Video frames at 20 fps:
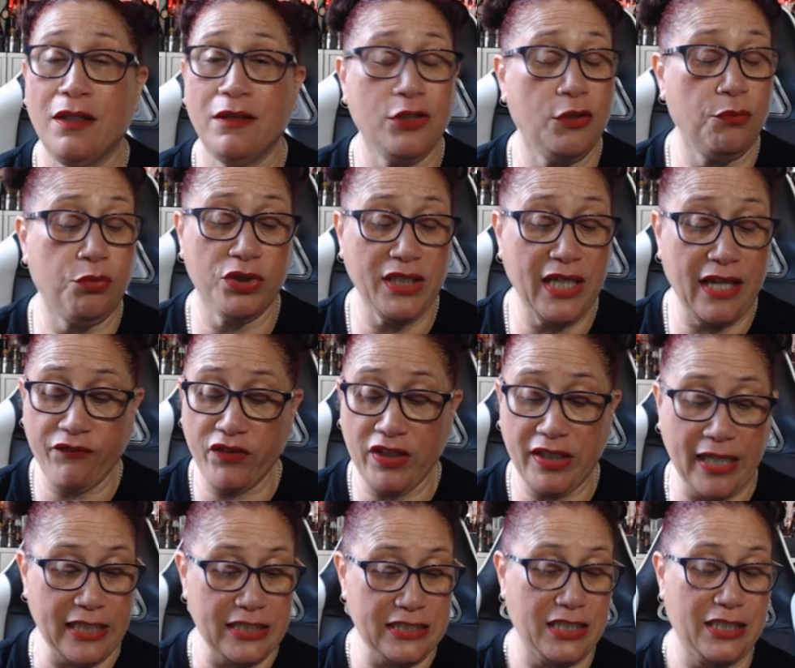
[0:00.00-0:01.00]
You would never
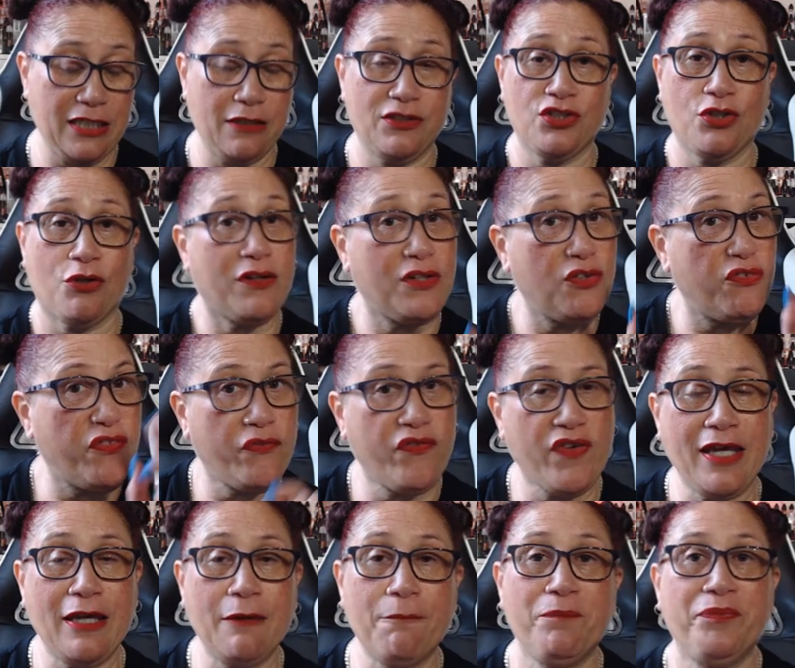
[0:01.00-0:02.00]
get it. Sorry, another
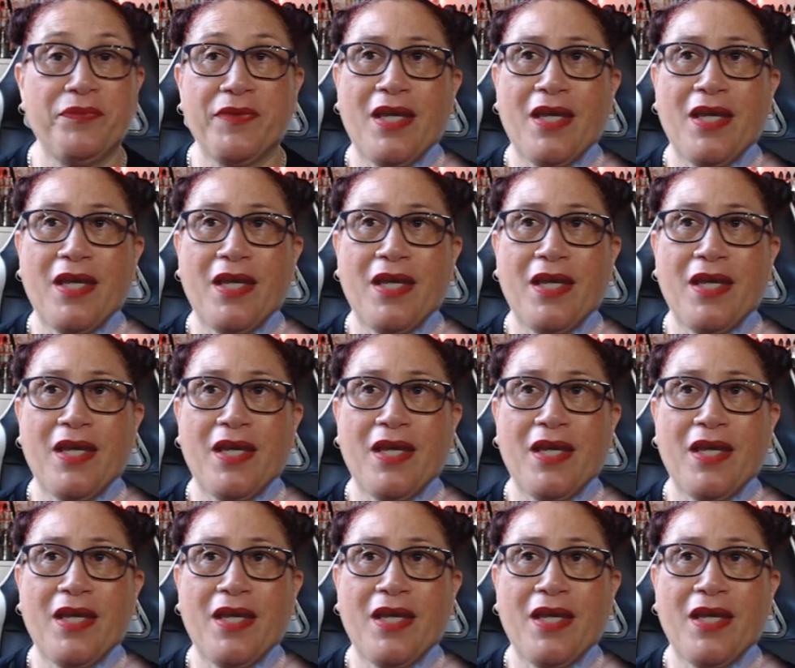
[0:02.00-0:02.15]
vape.